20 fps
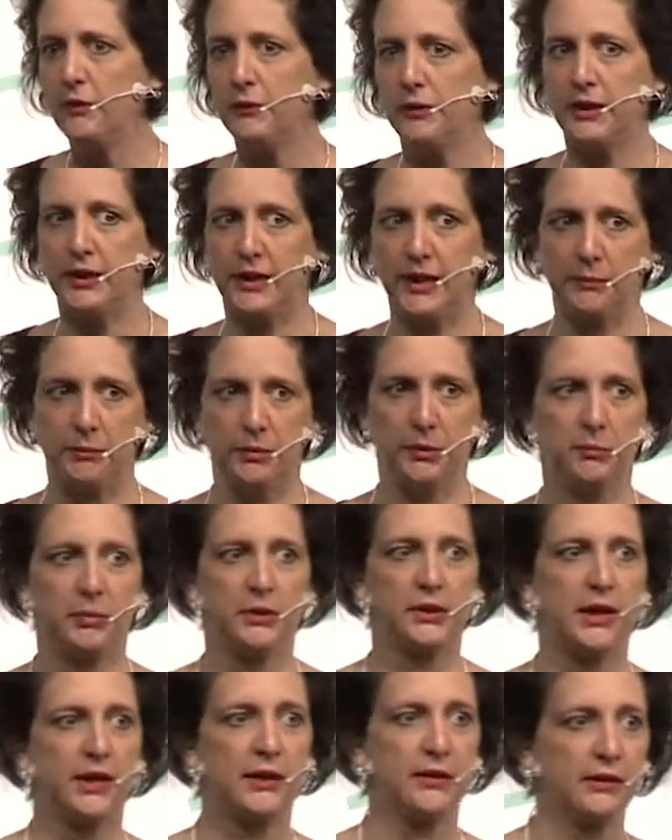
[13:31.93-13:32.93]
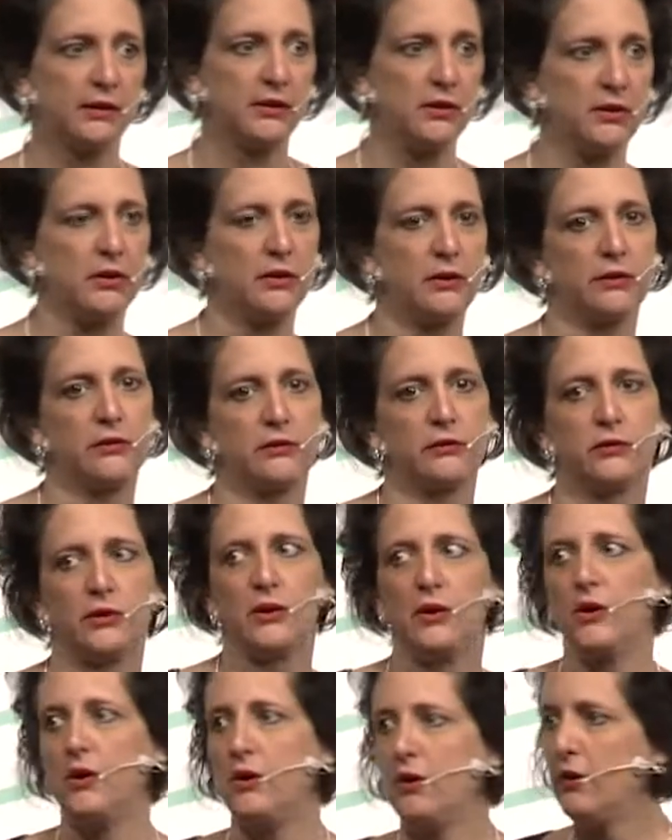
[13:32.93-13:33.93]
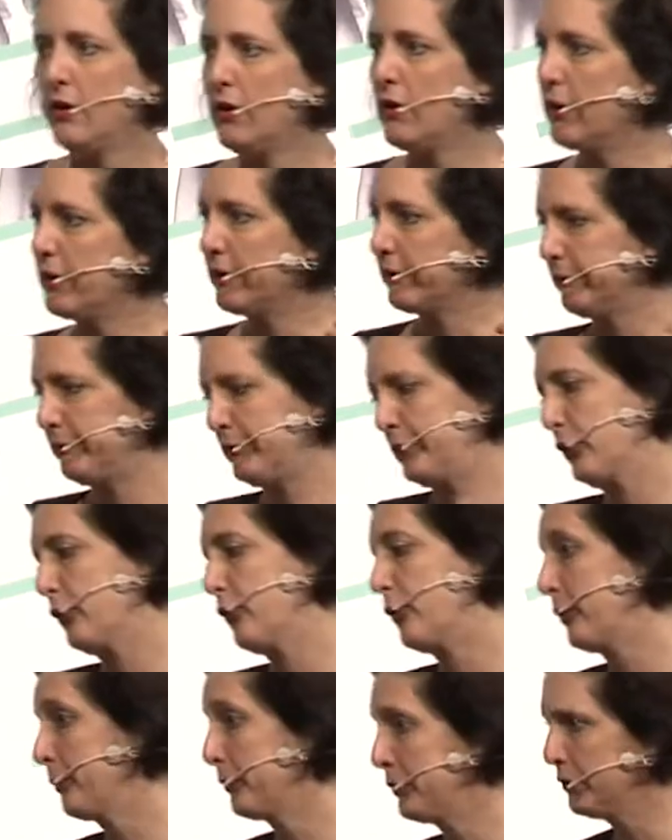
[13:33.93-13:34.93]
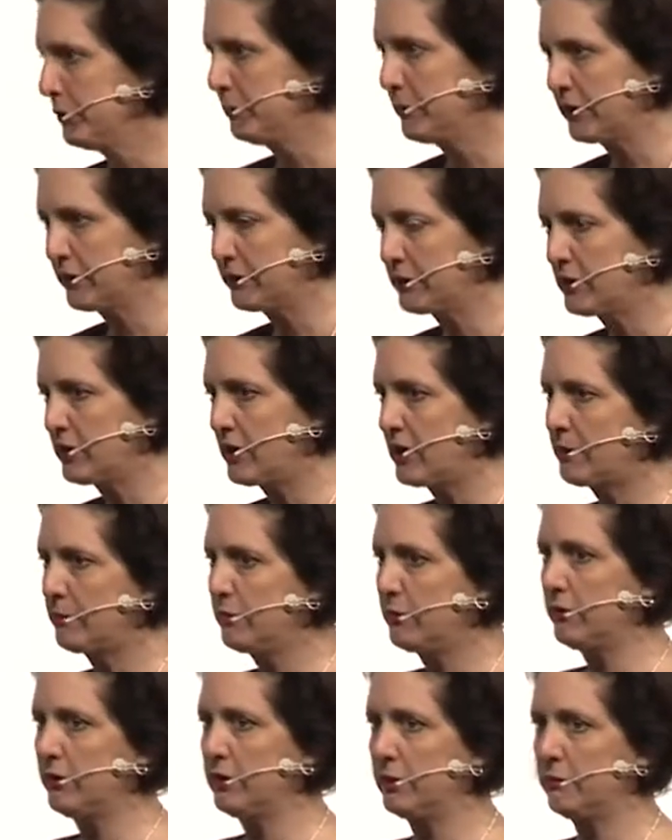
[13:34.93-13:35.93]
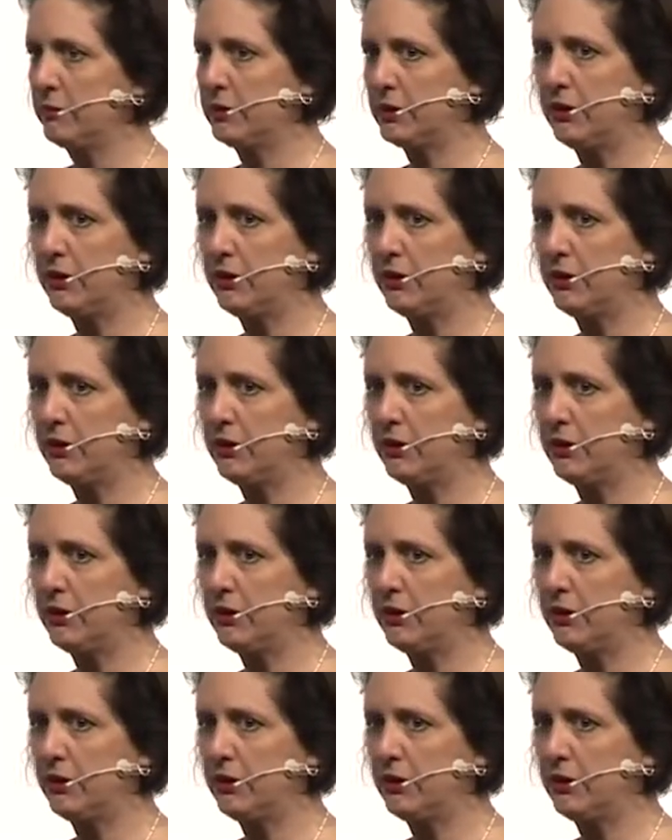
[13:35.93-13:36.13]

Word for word: You need to get people out of the cars or do better carpooling,